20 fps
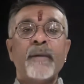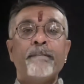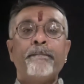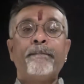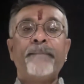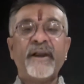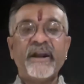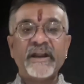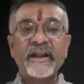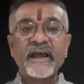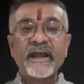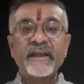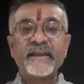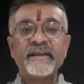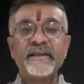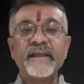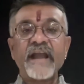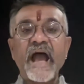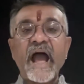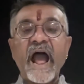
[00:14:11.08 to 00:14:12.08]

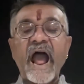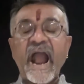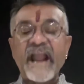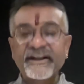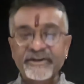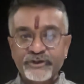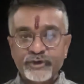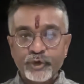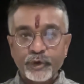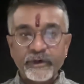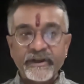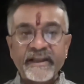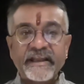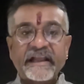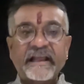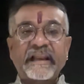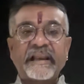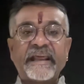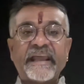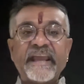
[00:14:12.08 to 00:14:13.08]
Pillai actually
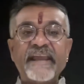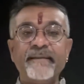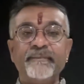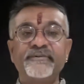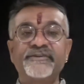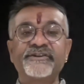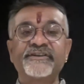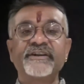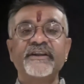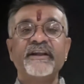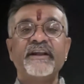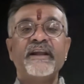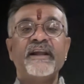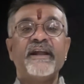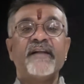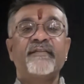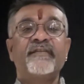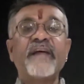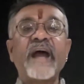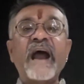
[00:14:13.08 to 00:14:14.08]
claims
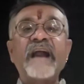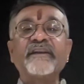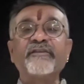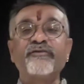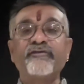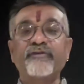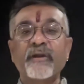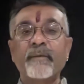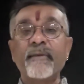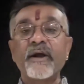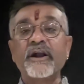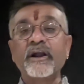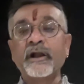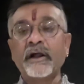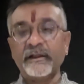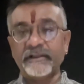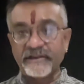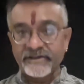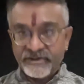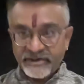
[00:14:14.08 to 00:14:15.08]
that from a
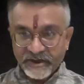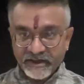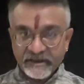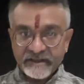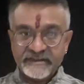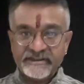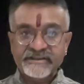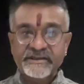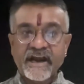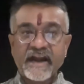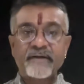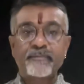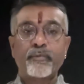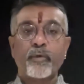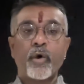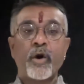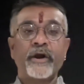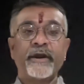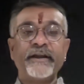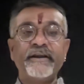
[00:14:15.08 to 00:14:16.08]
cultural
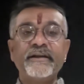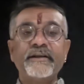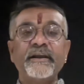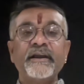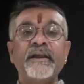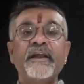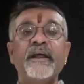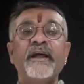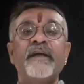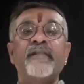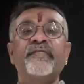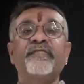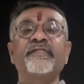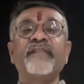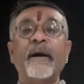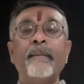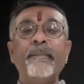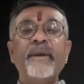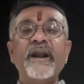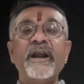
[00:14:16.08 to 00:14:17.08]
standpoint,
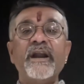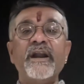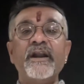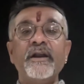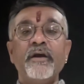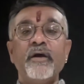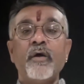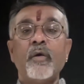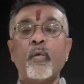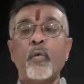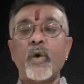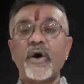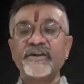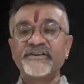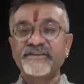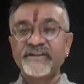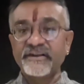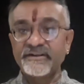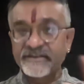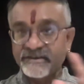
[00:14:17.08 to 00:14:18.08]
Tamil
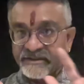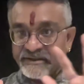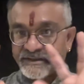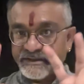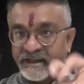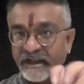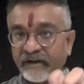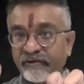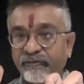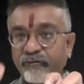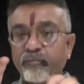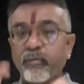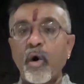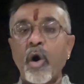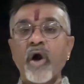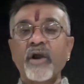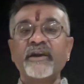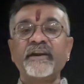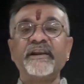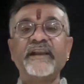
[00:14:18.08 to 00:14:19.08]
was a
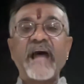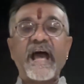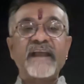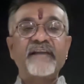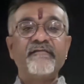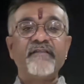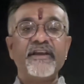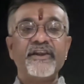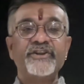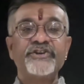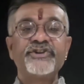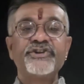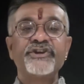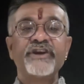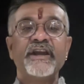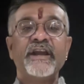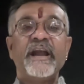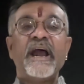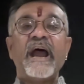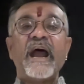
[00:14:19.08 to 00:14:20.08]
self-born language
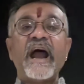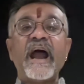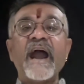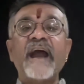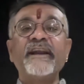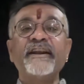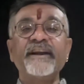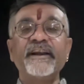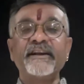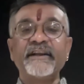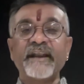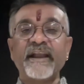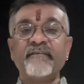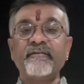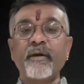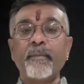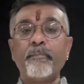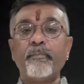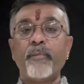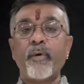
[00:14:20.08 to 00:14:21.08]
and it
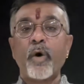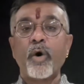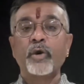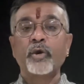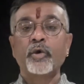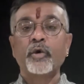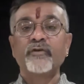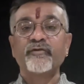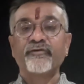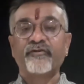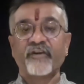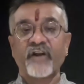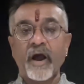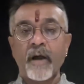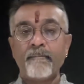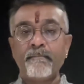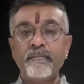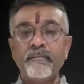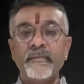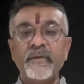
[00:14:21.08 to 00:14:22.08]
never borrowed
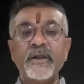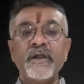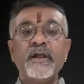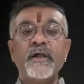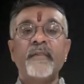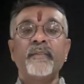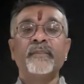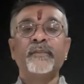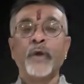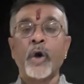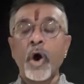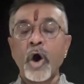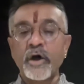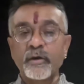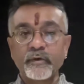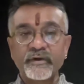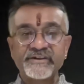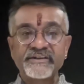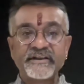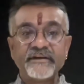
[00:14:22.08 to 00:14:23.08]
from nor
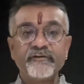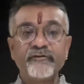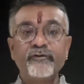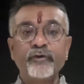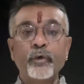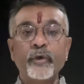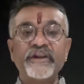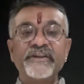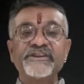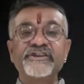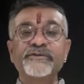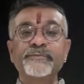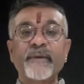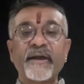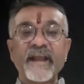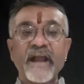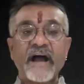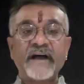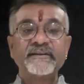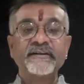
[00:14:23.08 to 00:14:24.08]
was influenced
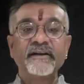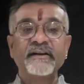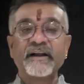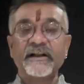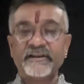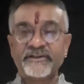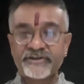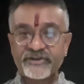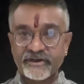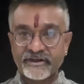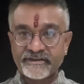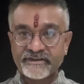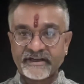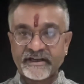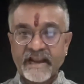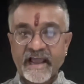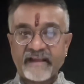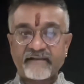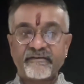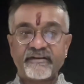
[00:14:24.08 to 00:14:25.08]
by other cultures
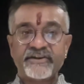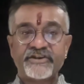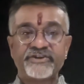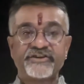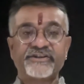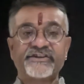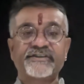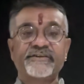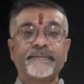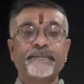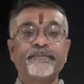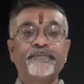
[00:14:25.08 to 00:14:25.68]
and languages.